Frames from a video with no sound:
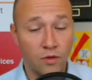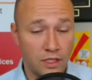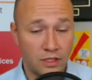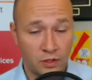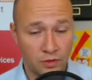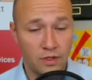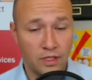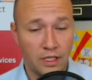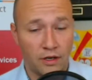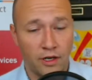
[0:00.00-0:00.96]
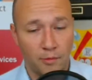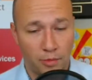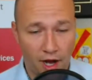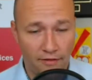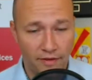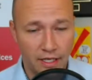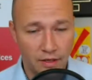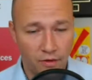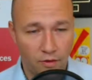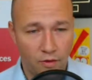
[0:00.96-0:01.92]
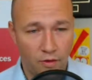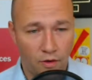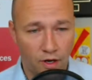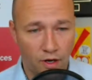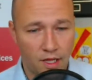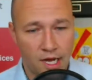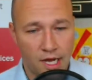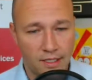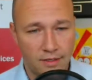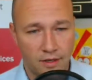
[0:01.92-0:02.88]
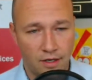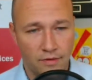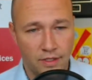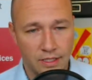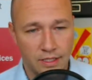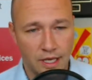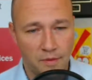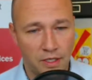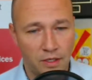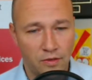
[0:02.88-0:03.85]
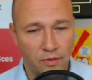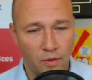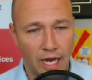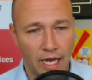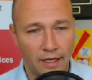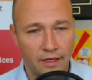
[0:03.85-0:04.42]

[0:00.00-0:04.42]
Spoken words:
truly earn a profit or a loss on real estate when you do what?